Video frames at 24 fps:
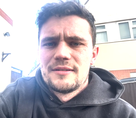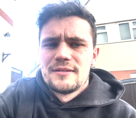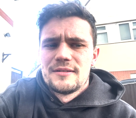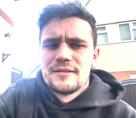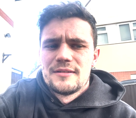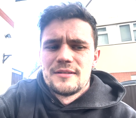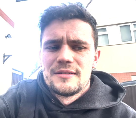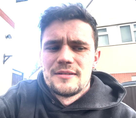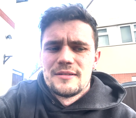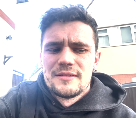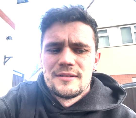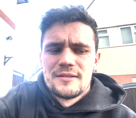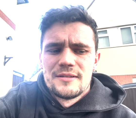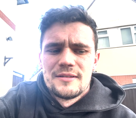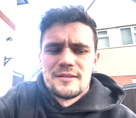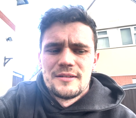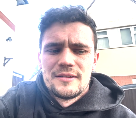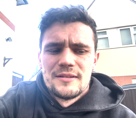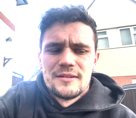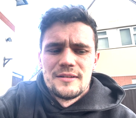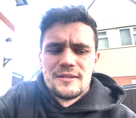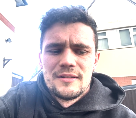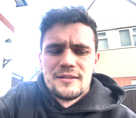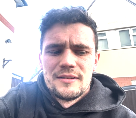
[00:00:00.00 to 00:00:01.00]

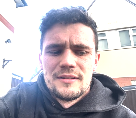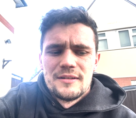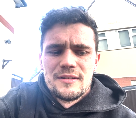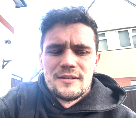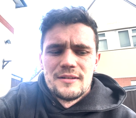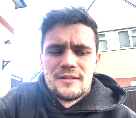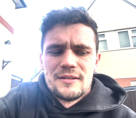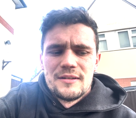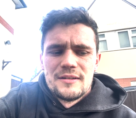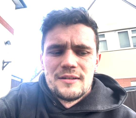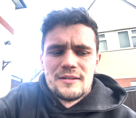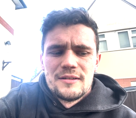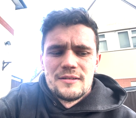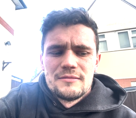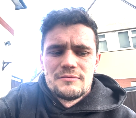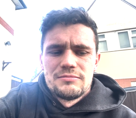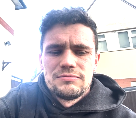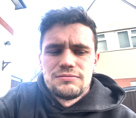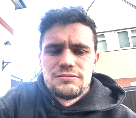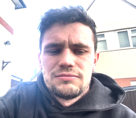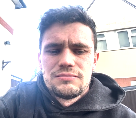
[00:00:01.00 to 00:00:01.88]
(silence)